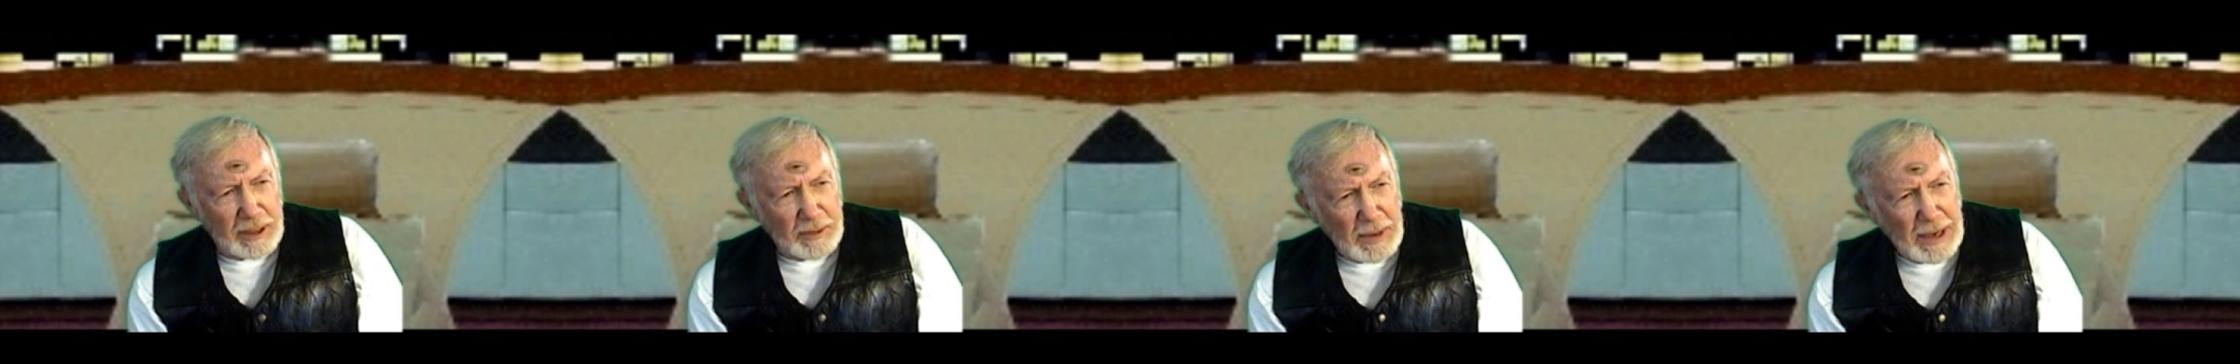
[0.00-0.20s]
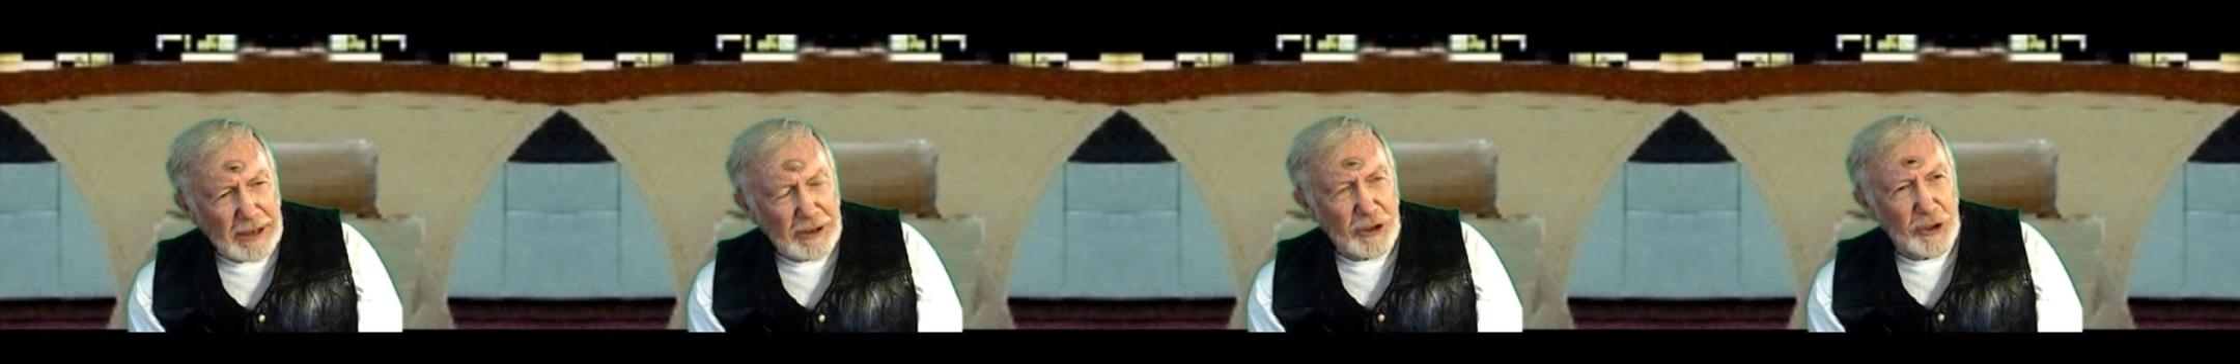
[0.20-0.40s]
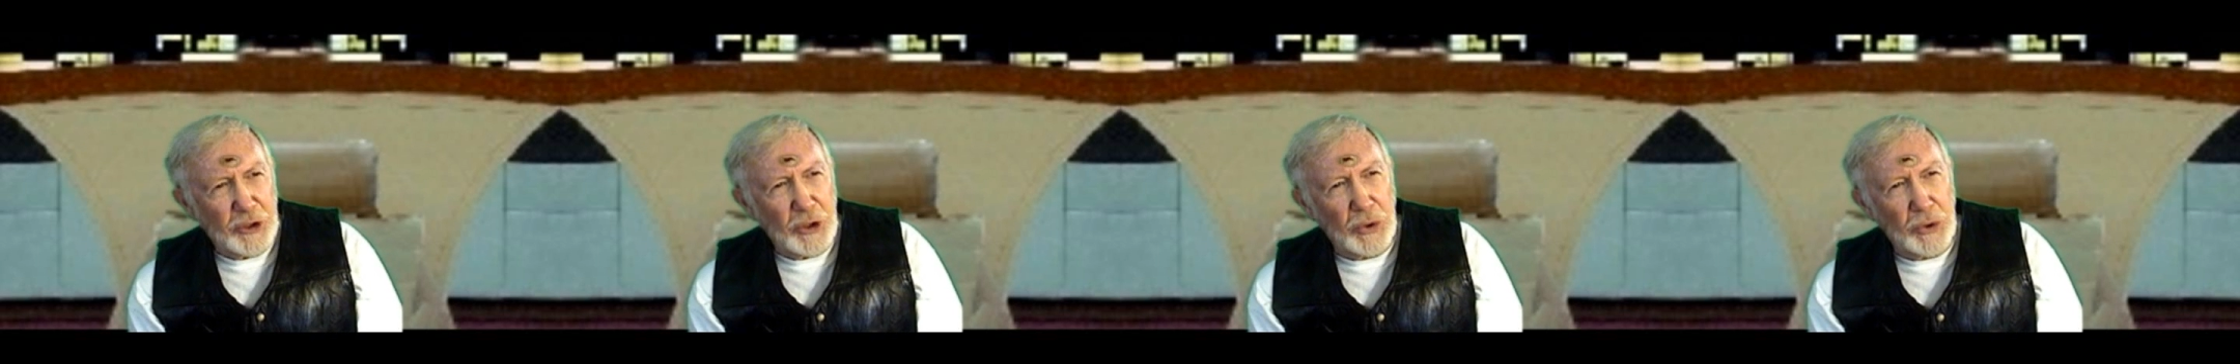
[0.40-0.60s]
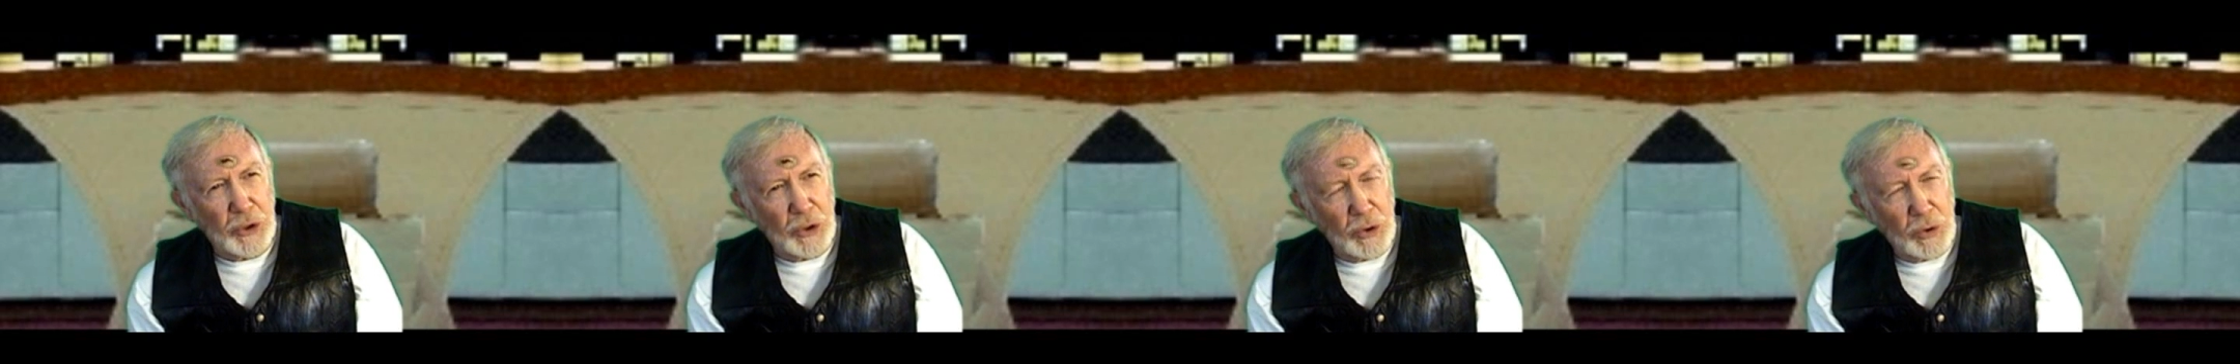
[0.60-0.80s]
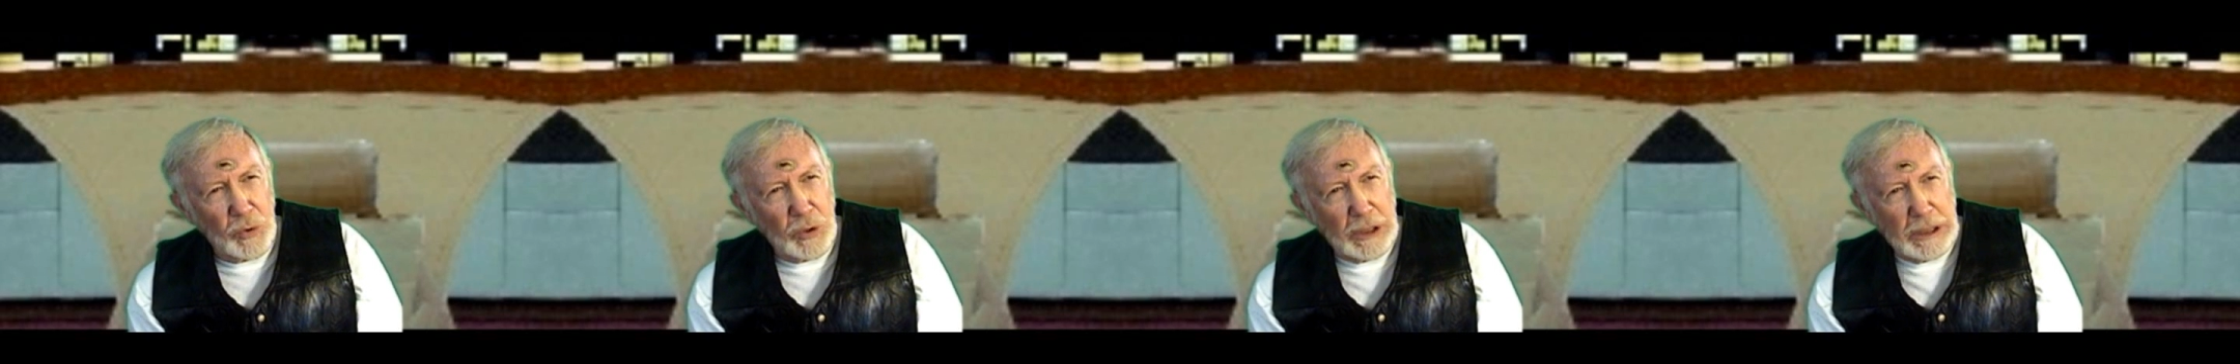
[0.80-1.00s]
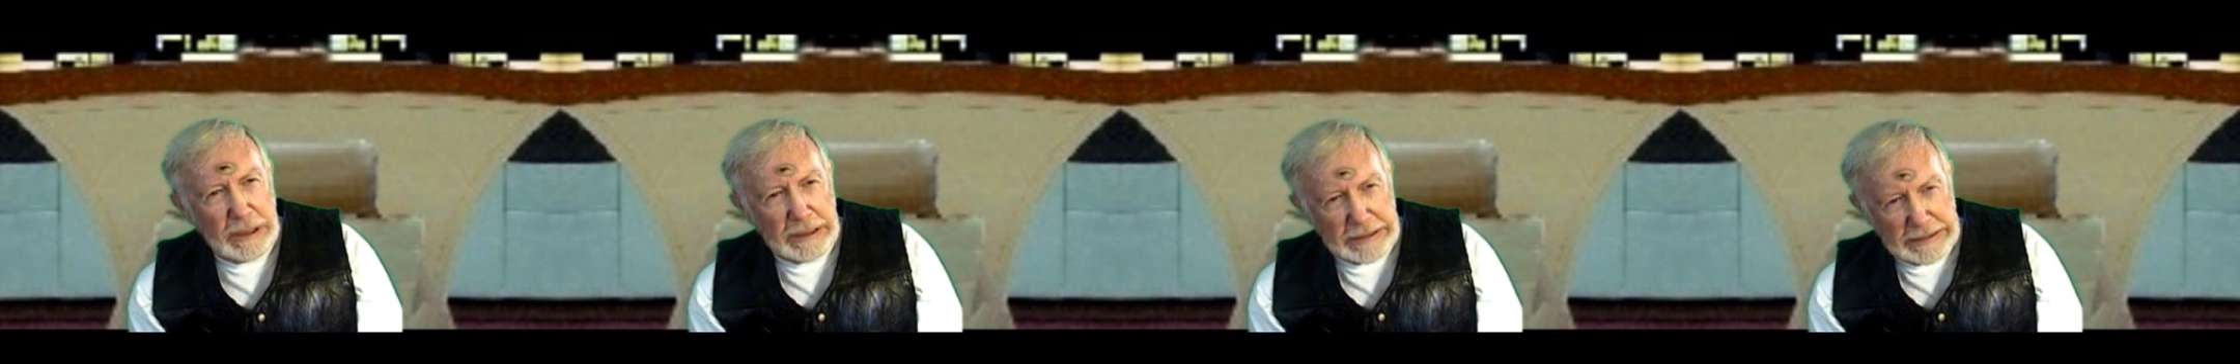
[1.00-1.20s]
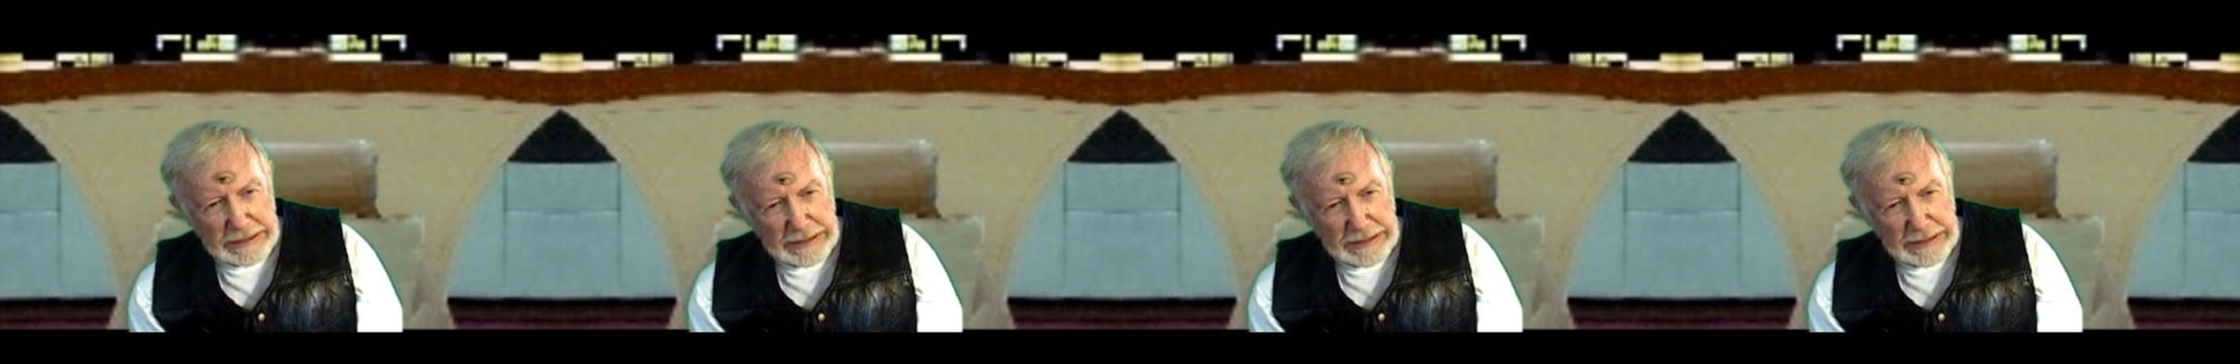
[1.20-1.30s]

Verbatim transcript: Commander Dodo,